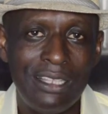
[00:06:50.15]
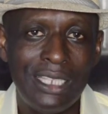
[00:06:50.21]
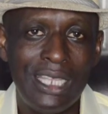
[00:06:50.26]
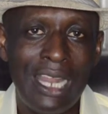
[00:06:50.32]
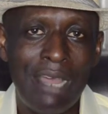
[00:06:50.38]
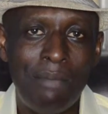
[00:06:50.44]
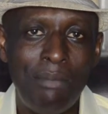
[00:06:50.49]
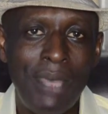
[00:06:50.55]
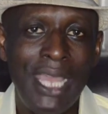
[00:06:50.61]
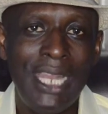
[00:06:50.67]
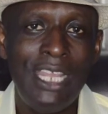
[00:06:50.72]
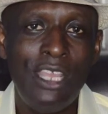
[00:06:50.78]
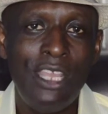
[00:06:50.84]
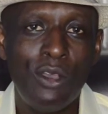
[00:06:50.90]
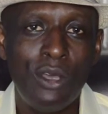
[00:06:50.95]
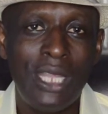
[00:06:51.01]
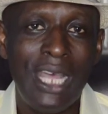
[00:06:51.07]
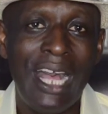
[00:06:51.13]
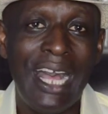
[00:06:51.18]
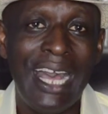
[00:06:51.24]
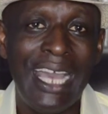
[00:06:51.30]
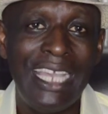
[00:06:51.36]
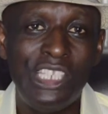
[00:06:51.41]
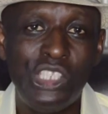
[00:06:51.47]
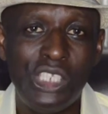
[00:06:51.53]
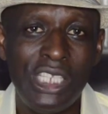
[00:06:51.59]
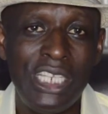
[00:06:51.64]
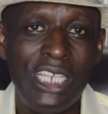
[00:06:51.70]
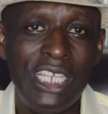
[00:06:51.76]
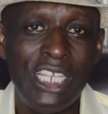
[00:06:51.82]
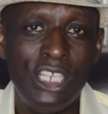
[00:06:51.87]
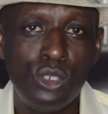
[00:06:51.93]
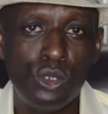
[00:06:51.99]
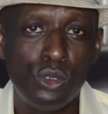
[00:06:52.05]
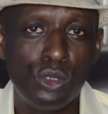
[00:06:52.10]
There are many other hygiene
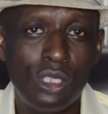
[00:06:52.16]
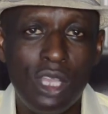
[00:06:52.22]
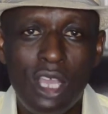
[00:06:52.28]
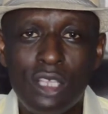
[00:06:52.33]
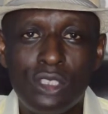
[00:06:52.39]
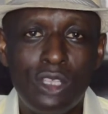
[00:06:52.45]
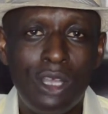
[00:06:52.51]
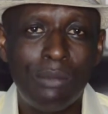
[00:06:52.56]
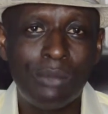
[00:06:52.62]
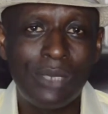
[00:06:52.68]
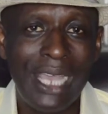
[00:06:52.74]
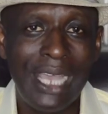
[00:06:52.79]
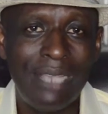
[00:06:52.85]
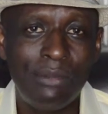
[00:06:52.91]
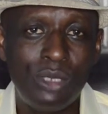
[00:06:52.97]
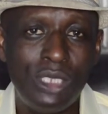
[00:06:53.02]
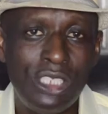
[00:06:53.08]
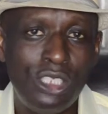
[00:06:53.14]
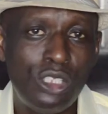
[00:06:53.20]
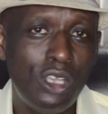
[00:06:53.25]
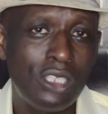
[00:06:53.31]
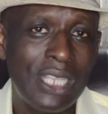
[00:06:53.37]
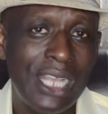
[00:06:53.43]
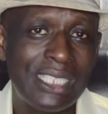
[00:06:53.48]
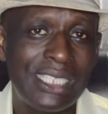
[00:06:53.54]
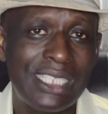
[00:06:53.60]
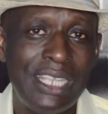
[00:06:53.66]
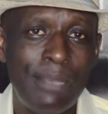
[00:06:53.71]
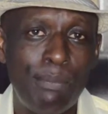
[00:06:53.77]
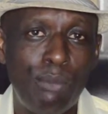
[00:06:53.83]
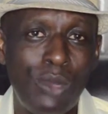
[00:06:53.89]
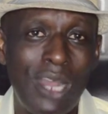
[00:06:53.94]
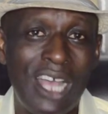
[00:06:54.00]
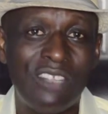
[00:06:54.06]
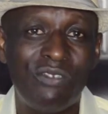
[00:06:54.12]
issues. Sometimes it's just as
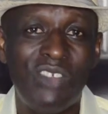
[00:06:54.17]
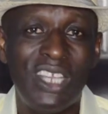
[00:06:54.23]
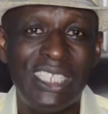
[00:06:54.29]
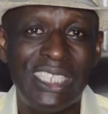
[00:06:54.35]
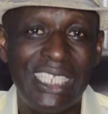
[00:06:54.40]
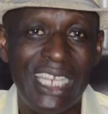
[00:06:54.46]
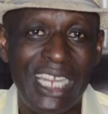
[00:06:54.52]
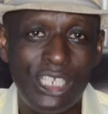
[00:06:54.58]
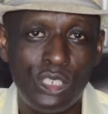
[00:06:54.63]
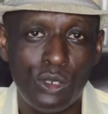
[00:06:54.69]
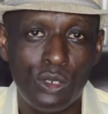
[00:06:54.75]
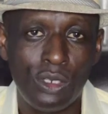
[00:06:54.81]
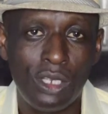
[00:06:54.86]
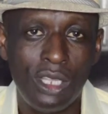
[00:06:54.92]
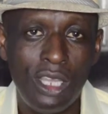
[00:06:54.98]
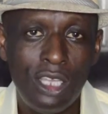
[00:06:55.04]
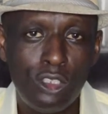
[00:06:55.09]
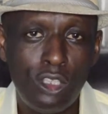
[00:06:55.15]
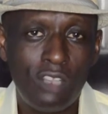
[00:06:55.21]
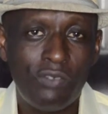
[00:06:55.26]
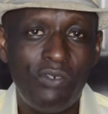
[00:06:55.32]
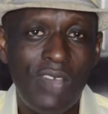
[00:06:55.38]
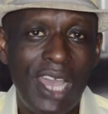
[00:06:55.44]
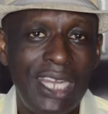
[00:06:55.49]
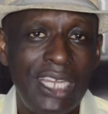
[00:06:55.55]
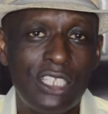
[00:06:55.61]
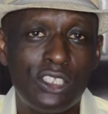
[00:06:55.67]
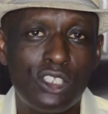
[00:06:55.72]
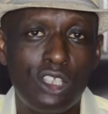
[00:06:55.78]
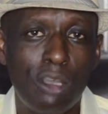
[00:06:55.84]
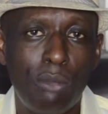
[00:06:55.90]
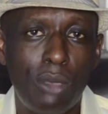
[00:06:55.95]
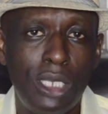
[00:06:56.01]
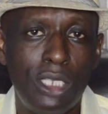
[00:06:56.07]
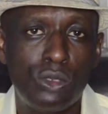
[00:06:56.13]
simple as ventilation. Just finding
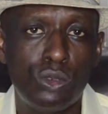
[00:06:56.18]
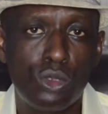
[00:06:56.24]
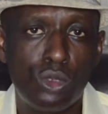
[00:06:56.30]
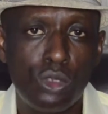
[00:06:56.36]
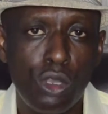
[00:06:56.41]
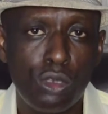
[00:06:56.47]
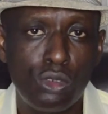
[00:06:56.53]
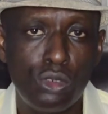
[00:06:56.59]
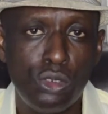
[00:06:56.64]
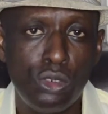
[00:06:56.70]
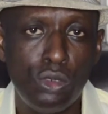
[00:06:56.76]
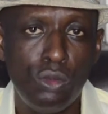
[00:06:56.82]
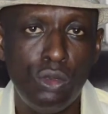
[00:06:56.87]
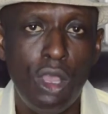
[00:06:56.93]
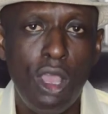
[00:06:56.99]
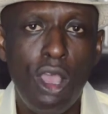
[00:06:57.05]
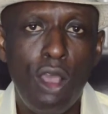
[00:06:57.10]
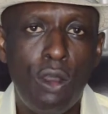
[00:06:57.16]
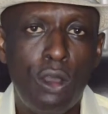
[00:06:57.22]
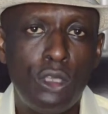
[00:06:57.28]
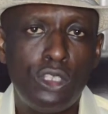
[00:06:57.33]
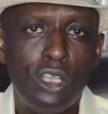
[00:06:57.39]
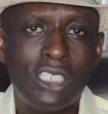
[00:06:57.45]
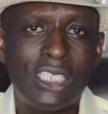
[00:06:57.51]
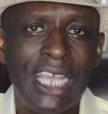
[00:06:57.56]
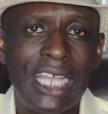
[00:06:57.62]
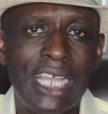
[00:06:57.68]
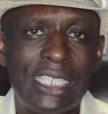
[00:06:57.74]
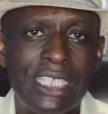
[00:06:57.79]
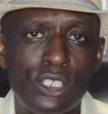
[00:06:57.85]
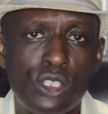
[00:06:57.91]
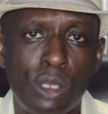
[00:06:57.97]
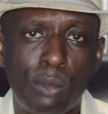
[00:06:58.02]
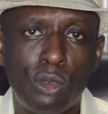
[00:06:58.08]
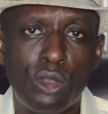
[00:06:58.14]
somebody to talk to, or just
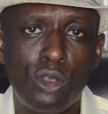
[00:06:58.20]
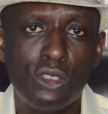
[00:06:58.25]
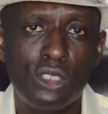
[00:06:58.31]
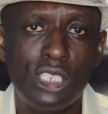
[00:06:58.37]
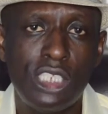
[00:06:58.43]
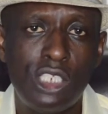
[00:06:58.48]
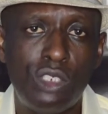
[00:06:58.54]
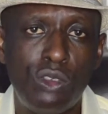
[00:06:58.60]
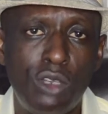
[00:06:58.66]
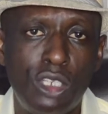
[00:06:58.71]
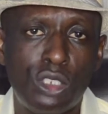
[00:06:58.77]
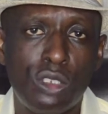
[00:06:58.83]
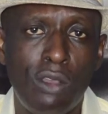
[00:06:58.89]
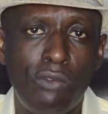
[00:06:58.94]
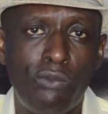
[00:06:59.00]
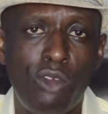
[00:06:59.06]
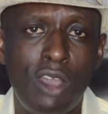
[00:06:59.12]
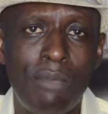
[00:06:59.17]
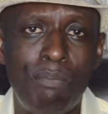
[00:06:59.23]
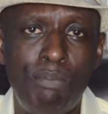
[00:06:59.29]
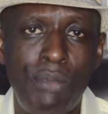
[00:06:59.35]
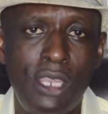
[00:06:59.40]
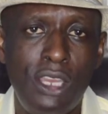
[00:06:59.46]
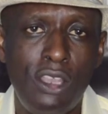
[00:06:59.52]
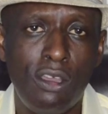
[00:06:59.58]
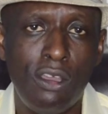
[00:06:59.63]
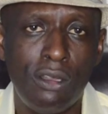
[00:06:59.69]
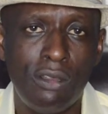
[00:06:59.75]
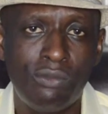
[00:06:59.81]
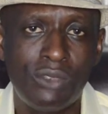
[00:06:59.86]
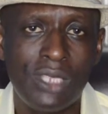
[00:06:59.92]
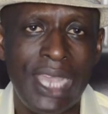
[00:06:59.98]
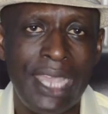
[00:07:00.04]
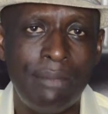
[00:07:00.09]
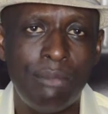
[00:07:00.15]
getting some consideration for a period
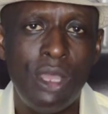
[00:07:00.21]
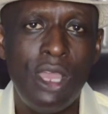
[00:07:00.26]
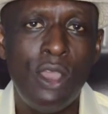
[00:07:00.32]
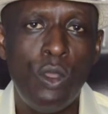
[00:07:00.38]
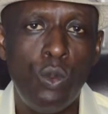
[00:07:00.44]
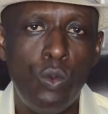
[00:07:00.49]
of time